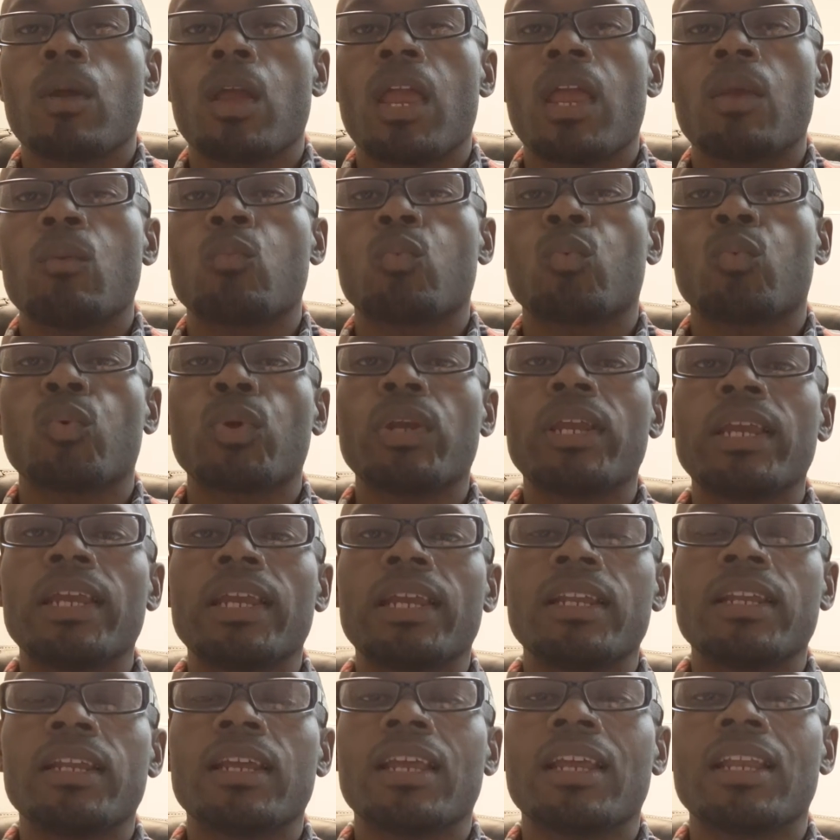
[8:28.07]
and
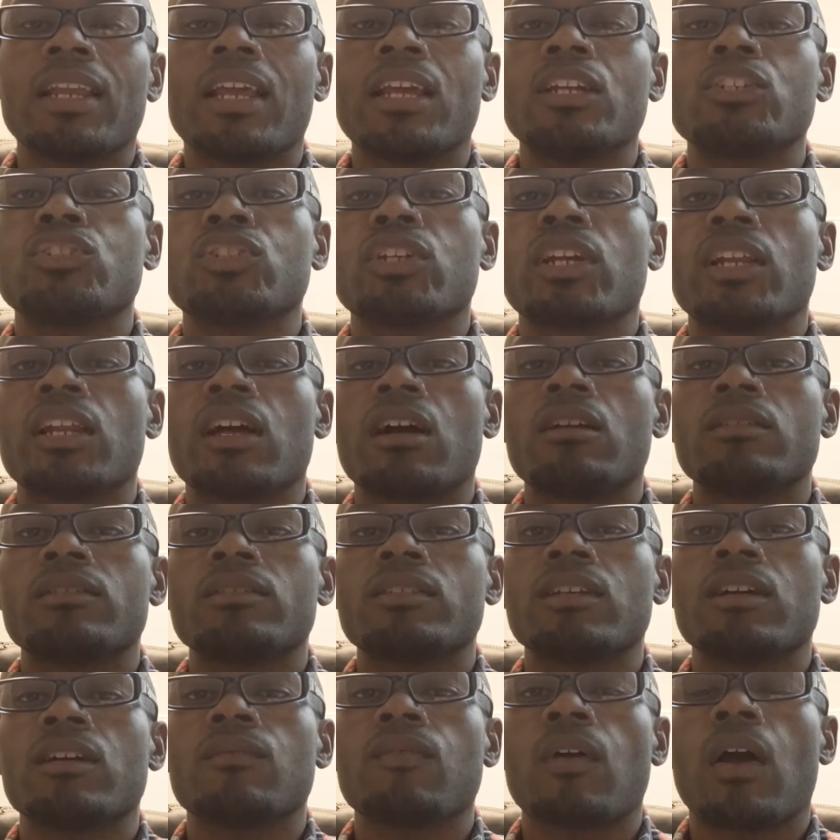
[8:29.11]
read and educate
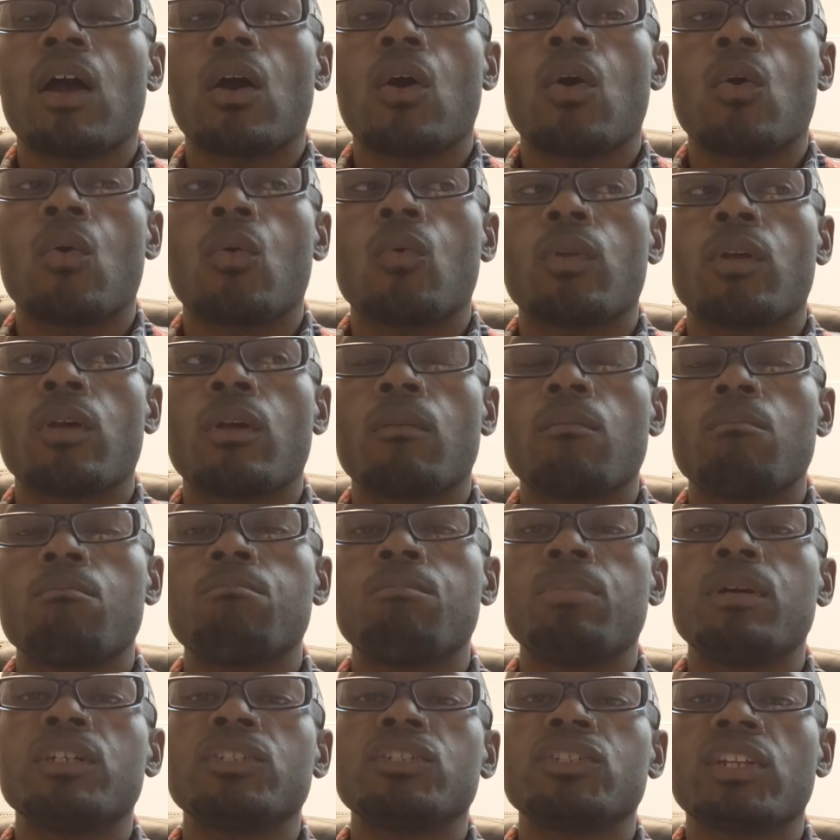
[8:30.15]
ourselves on
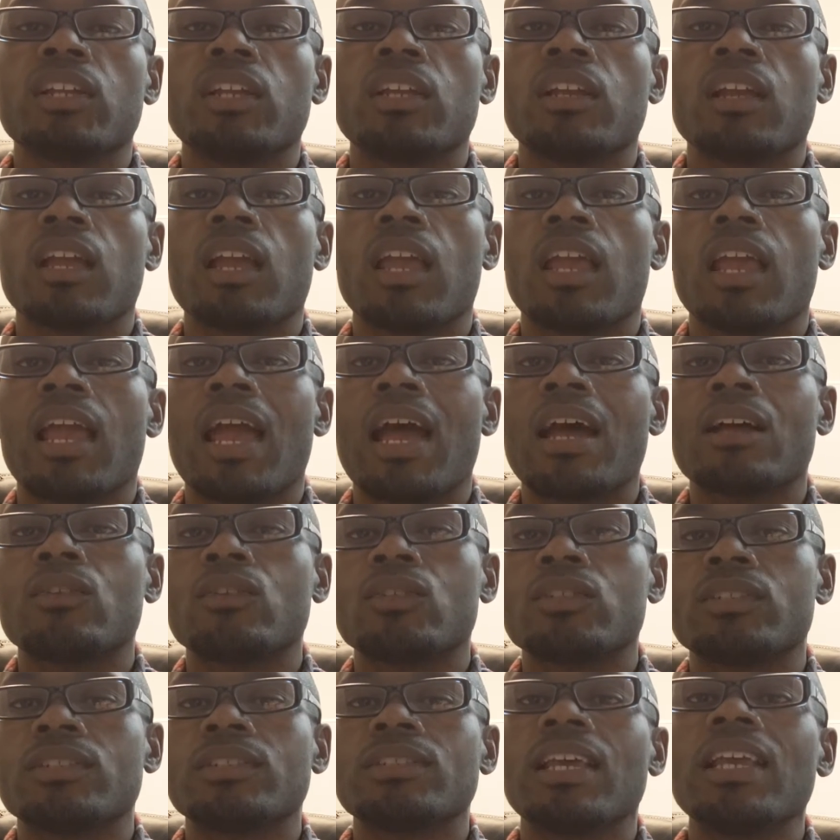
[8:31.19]
budgeting and how
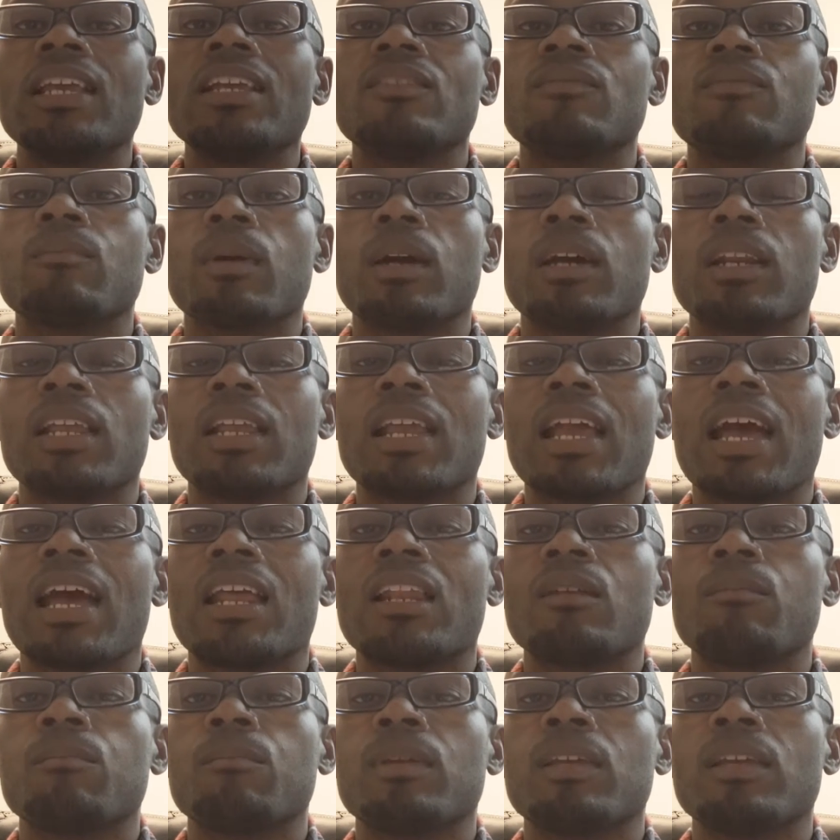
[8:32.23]
to save money, how
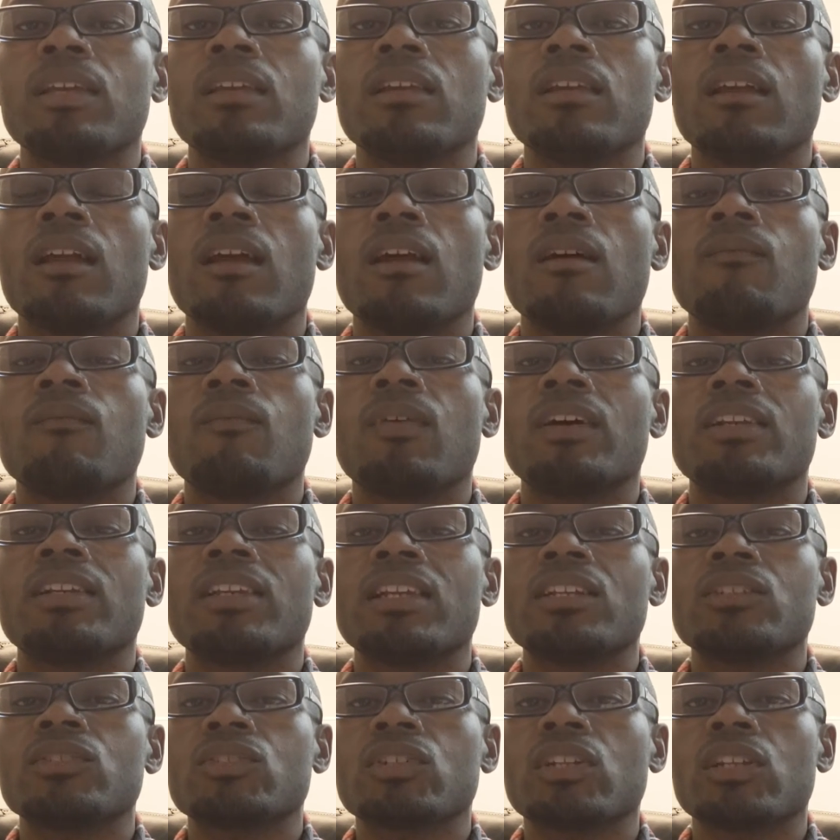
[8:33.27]
to be
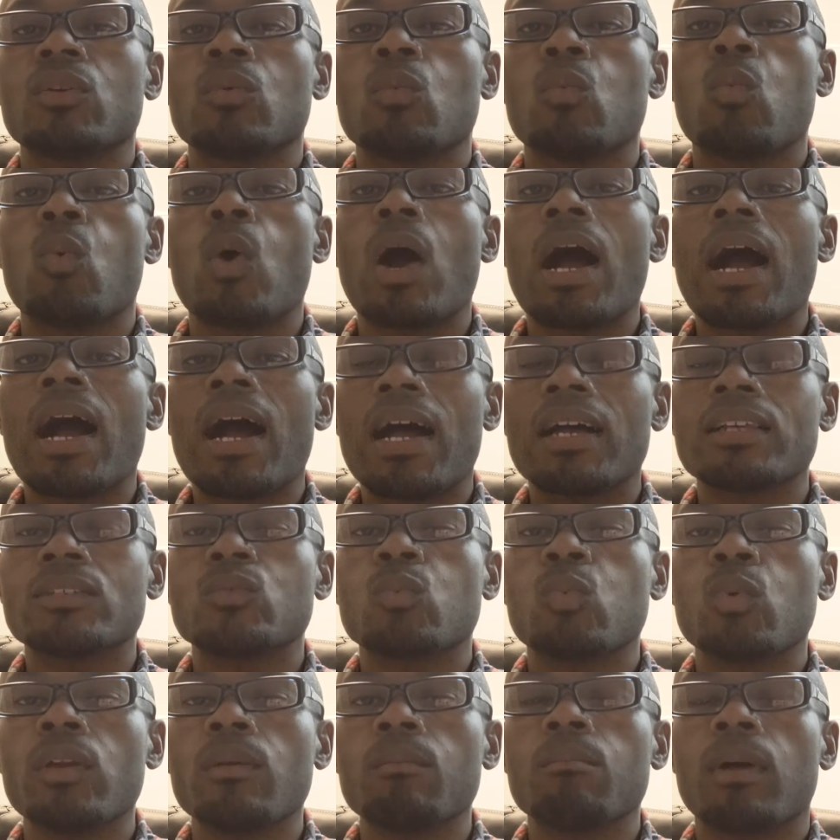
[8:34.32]
financially wise
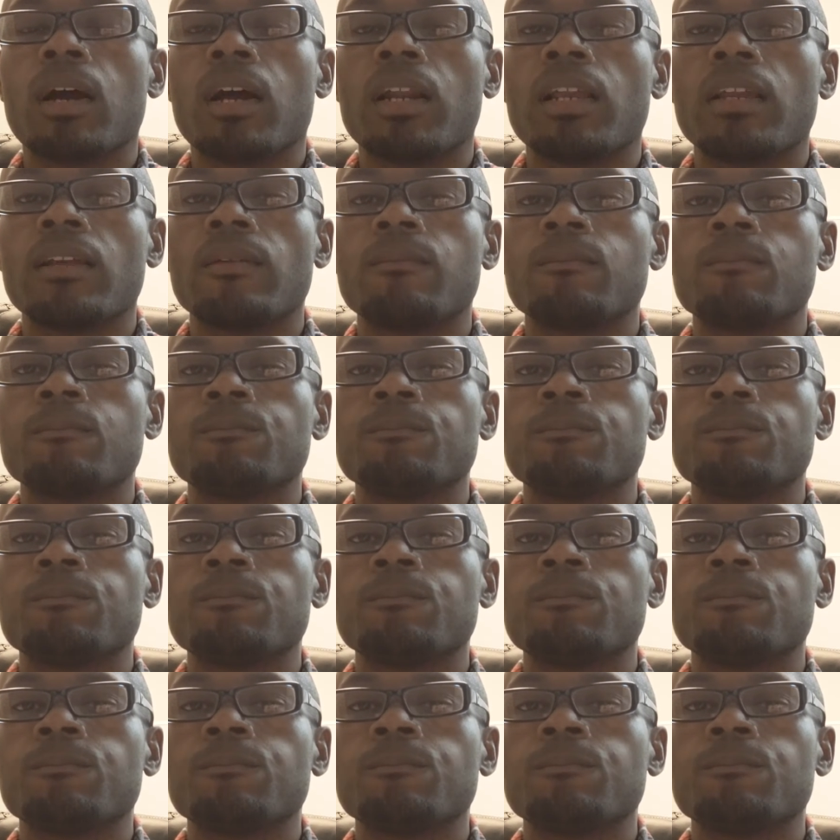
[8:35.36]
with money.